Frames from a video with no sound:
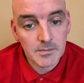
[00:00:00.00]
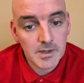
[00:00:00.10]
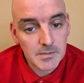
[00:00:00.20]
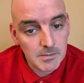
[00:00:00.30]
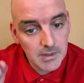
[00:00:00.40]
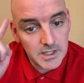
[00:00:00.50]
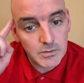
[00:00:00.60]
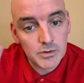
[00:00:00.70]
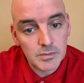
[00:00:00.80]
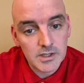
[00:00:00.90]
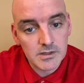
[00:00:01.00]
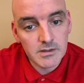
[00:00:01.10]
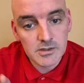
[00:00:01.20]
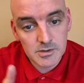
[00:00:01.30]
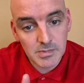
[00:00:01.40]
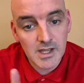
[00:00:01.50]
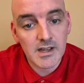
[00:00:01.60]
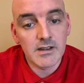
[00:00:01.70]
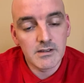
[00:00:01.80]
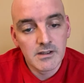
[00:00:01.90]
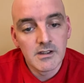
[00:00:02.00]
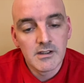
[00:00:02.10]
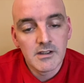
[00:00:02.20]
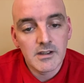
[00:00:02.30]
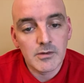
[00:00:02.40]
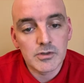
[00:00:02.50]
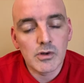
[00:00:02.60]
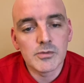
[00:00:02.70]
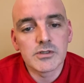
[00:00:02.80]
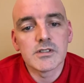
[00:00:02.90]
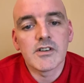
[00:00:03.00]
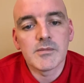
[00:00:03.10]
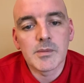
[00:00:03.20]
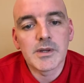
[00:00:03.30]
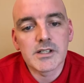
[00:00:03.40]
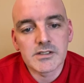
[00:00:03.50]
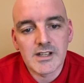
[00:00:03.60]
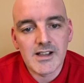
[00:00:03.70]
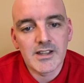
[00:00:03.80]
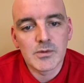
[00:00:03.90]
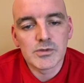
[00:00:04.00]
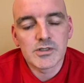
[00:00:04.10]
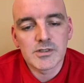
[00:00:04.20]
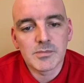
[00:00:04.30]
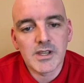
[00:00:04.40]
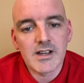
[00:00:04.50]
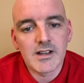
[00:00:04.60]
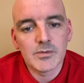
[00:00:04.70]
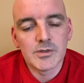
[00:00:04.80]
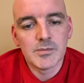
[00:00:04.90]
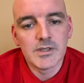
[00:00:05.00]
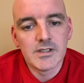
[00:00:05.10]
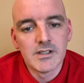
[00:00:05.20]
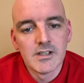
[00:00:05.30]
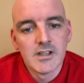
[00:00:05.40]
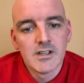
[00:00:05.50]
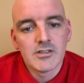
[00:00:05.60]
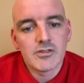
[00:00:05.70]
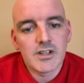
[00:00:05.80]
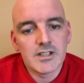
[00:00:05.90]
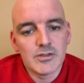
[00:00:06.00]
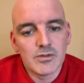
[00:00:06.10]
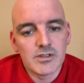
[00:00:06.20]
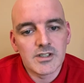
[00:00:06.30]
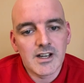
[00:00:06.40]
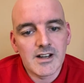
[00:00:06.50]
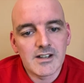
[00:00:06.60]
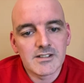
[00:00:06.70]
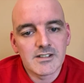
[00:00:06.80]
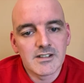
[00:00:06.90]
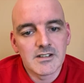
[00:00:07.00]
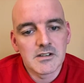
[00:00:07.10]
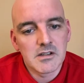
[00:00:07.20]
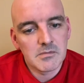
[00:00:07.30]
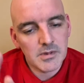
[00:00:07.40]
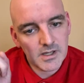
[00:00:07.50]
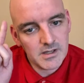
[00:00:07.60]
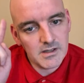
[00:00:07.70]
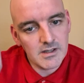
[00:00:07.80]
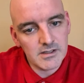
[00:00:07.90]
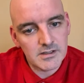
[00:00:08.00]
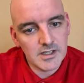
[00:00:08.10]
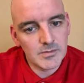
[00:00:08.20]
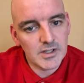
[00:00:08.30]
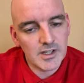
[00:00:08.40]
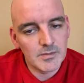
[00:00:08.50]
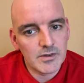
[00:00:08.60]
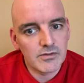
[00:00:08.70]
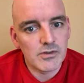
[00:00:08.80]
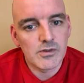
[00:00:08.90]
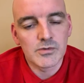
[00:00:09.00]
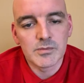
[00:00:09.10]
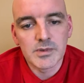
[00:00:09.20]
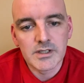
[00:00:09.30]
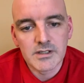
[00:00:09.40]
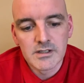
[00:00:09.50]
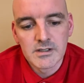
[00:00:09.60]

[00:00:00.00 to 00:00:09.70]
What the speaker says: but my mind would be split. It was almost as if my personality was split. I would be trying to do the task, but at the same time my thought would be,